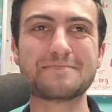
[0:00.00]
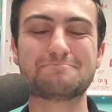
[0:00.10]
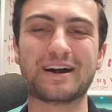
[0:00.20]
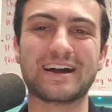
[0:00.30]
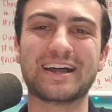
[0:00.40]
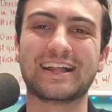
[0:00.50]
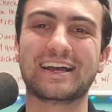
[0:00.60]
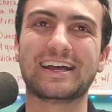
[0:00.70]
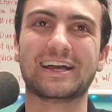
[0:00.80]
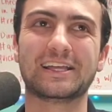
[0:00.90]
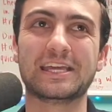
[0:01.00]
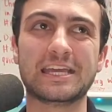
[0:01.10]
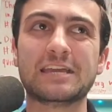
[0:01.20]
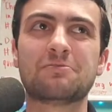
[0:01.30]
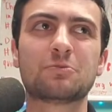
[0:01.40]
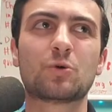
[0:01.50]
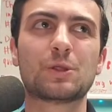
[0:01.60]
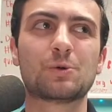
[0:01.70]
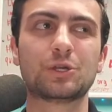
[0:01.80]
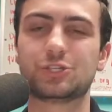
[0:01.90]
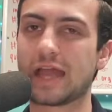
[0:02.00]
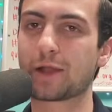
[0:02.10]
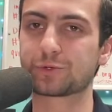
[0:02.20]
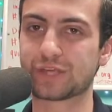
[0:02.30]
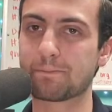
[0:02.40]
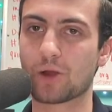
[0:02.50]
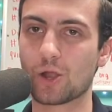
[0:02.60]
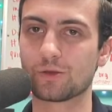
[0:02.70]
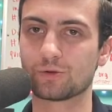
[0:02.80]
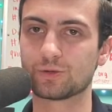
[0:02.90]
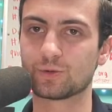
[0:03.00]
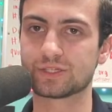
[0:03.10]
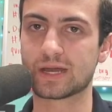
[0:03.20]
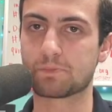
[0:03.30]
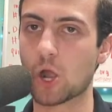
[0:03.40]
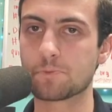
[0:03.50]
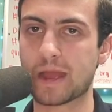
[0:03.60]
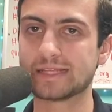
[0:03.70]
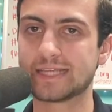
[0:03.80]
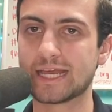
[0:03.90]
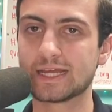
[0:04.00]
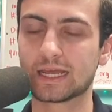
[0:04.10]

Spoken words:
But even when Jack was on part of my take